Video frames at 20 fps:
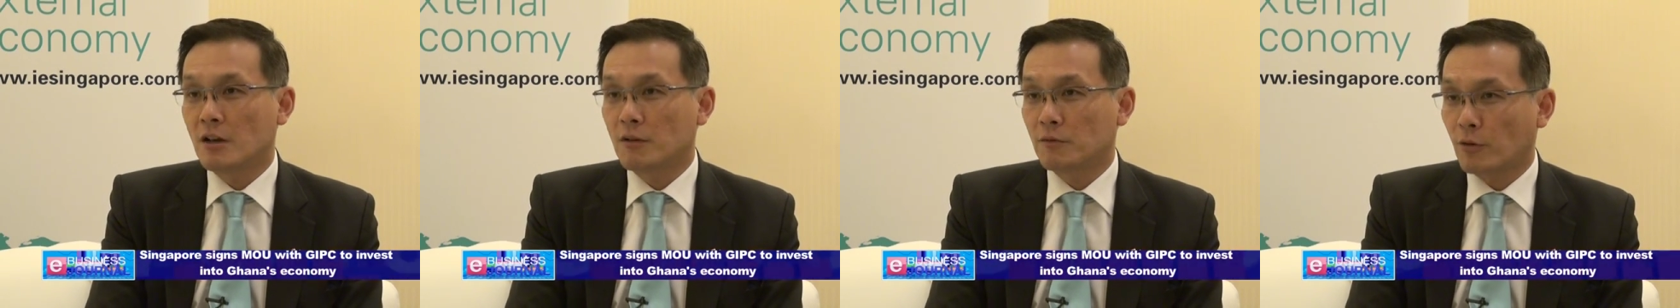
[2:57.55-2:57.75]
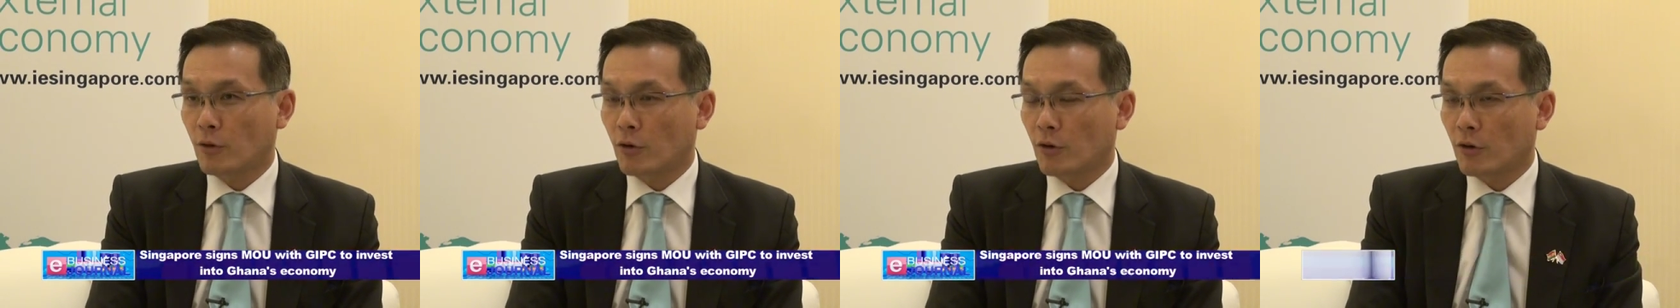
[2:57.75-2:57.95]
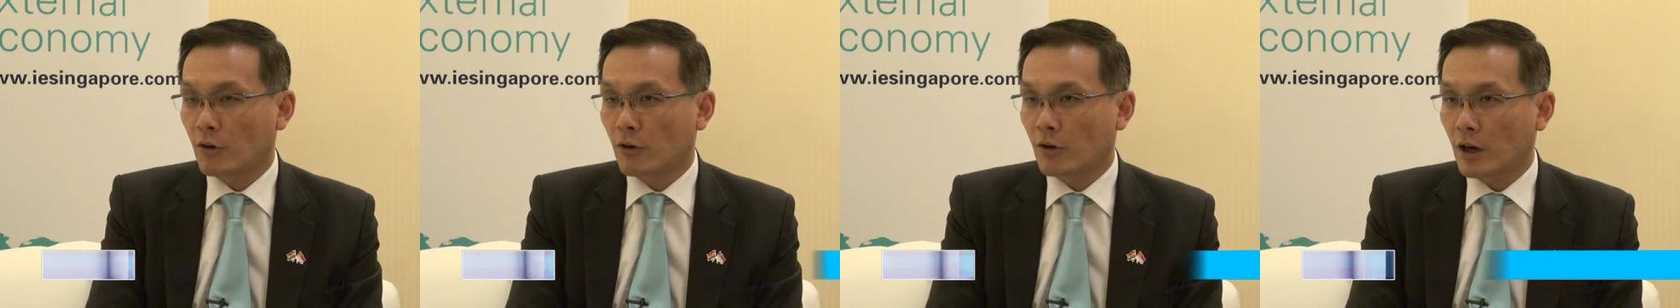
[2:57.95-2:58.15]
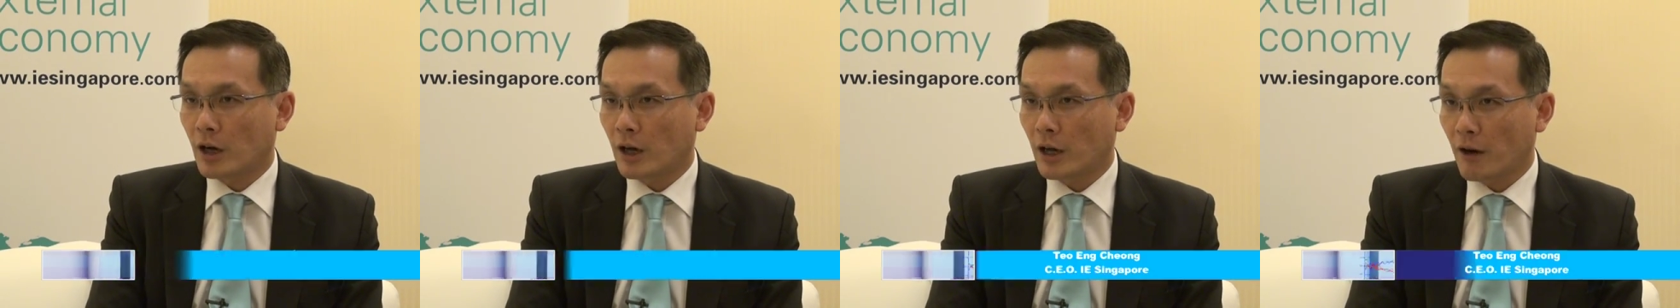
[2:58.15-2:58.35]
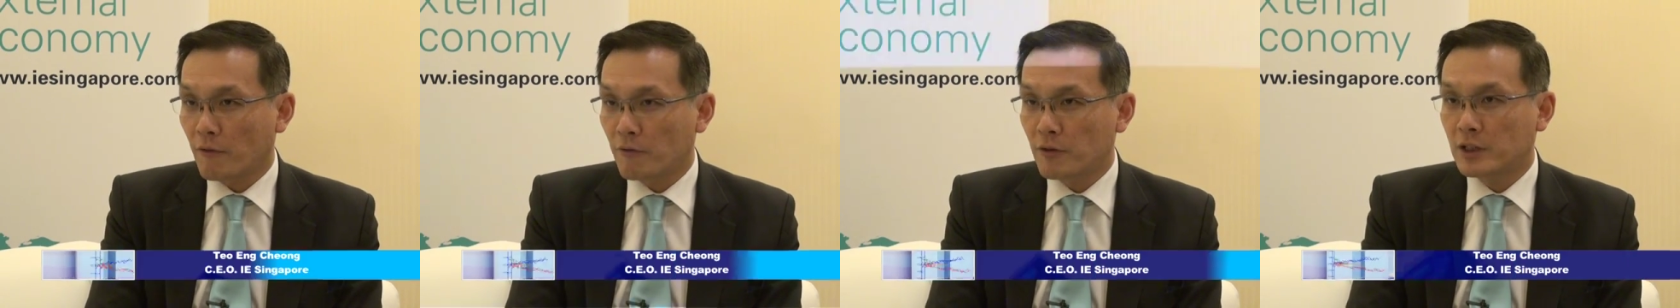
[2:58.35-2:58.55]
for
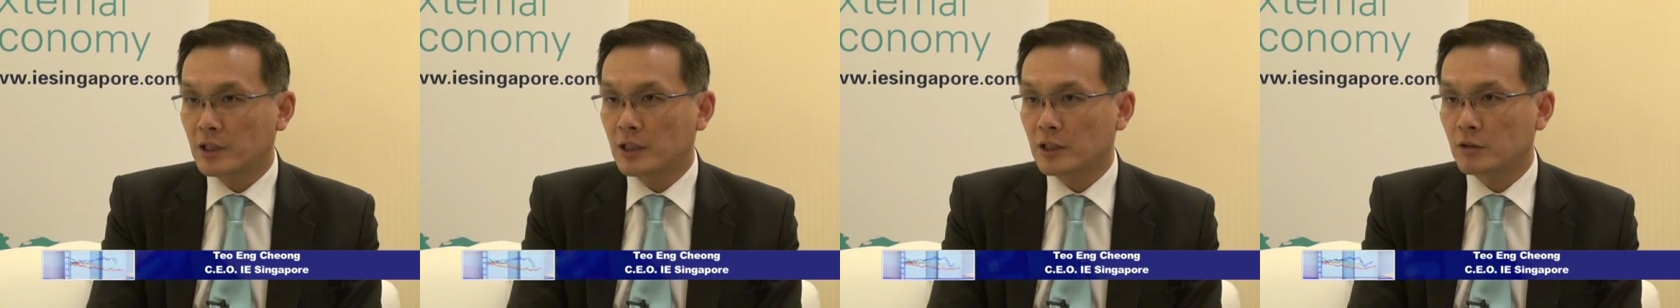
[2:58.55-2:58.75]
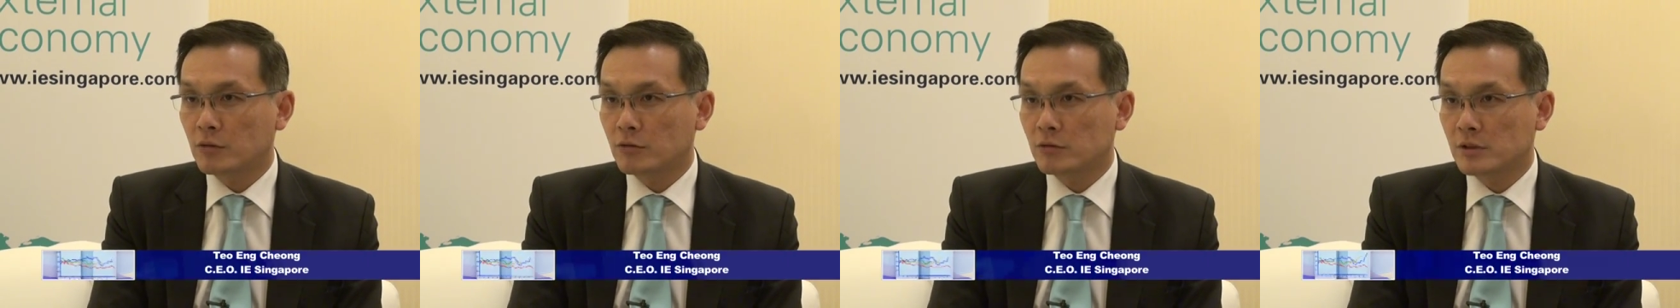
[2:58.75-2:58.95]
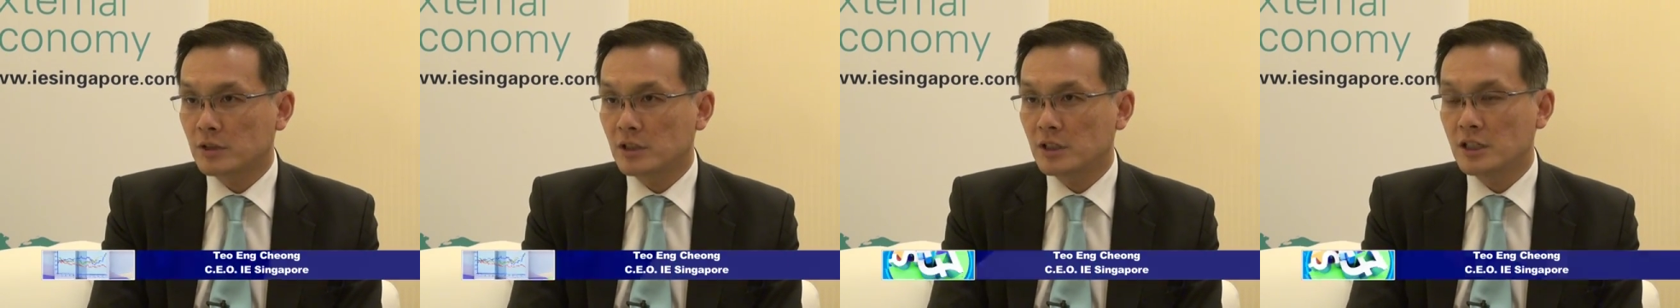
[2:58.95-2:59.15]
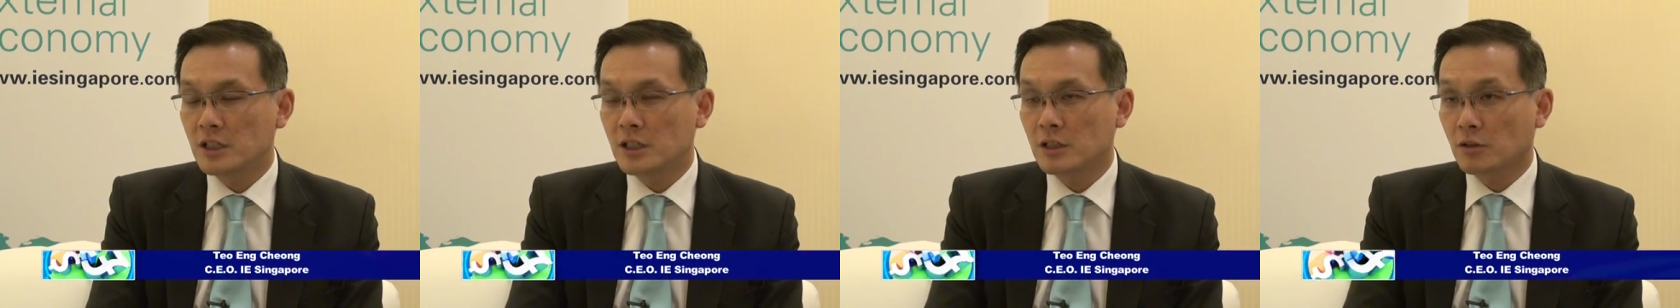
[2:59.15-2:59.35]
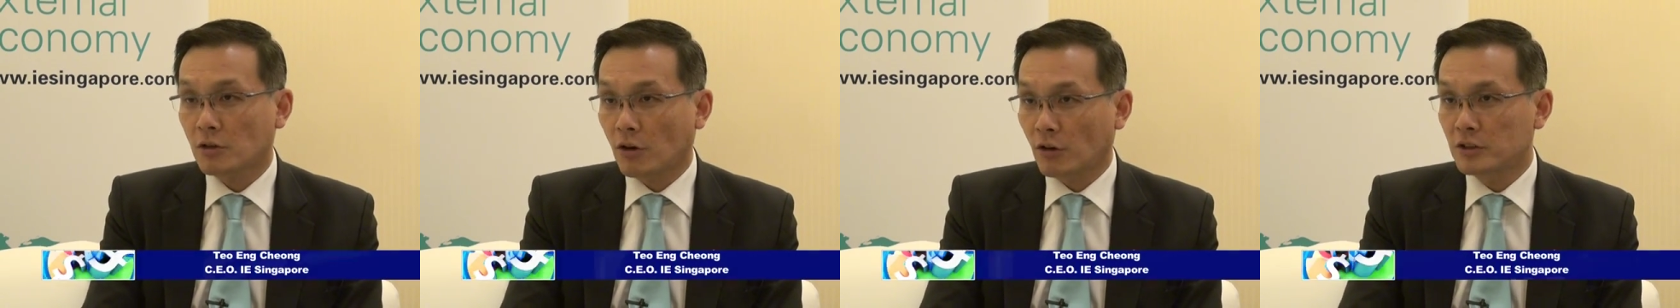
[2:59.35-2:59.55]
Africa to
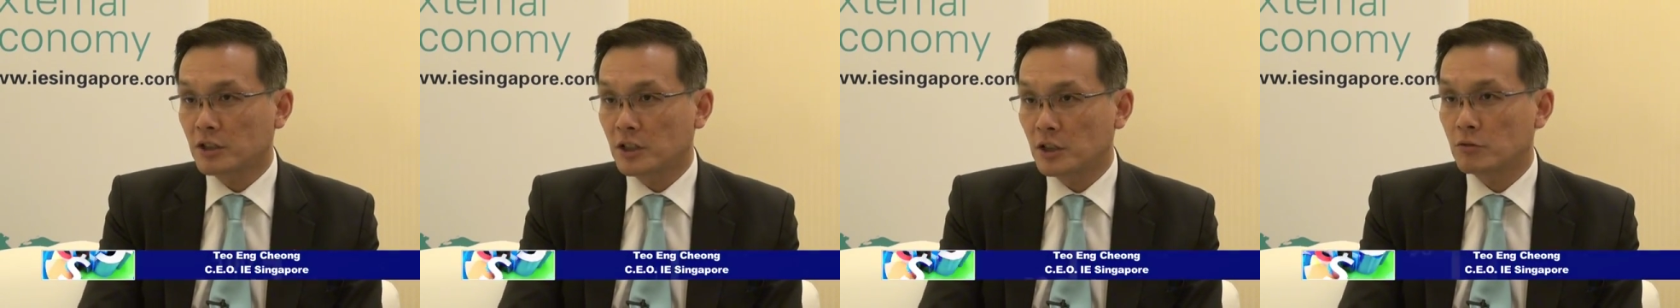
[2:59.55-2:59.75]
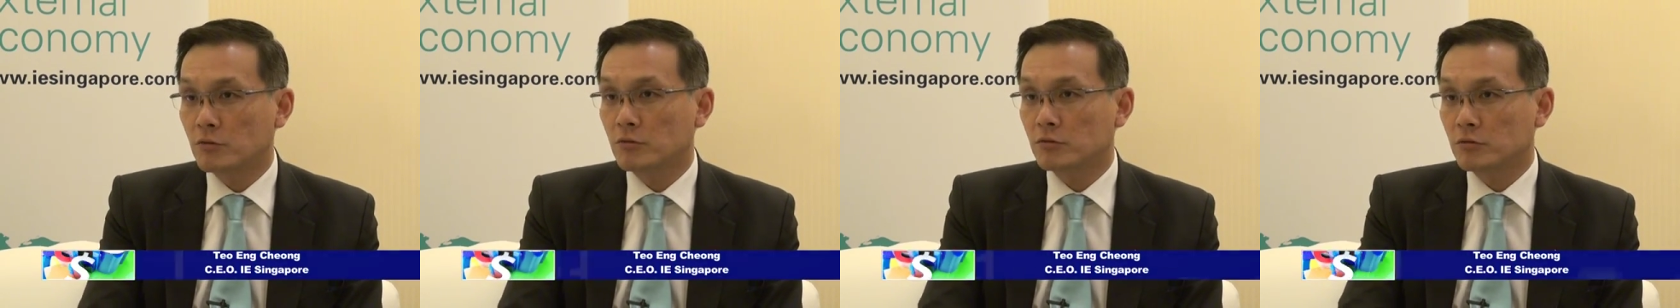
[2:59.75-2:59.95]
see continue